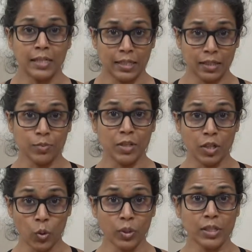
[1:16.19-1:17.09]
needs to be
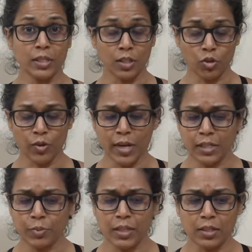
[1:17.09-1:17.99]
noticed and
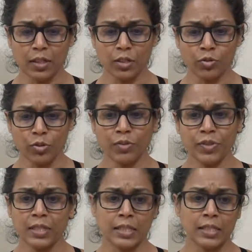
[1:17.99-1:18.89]
addressed, but the truth of
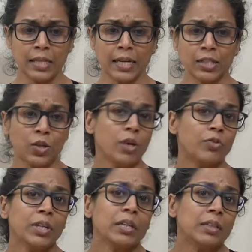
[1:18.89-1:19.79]
it is that it's
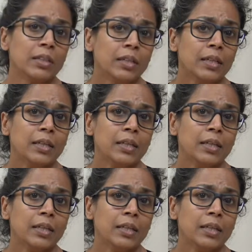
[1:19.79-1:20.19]
not real.